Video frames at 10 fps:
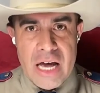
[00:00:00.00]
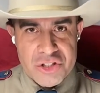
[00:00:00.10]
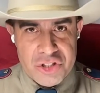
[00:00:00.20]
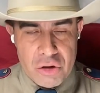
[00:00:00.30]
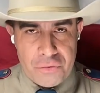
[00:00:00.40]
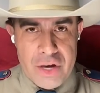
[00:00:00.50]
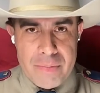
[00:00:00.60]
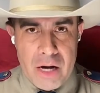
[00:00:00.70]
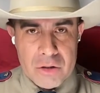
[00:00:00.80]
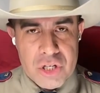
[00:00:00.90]
and single
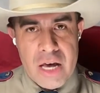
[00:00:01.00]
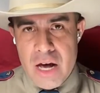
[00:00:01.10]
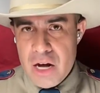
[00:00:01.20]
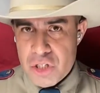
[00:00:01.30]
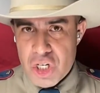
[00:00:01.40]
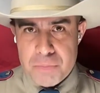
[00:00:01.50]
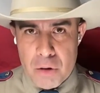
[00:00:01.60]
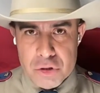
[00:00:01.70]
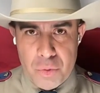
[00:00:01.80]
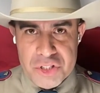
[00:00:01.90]
females. Just
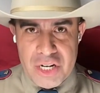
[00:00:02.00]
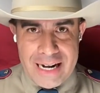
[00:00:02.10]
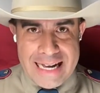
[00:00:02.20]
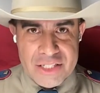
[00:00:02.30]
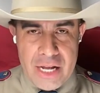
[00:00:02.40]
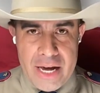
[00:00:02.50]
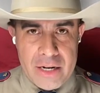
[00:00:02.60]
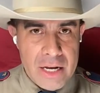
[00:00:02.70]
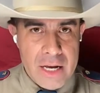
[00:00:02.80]
most recently, last night,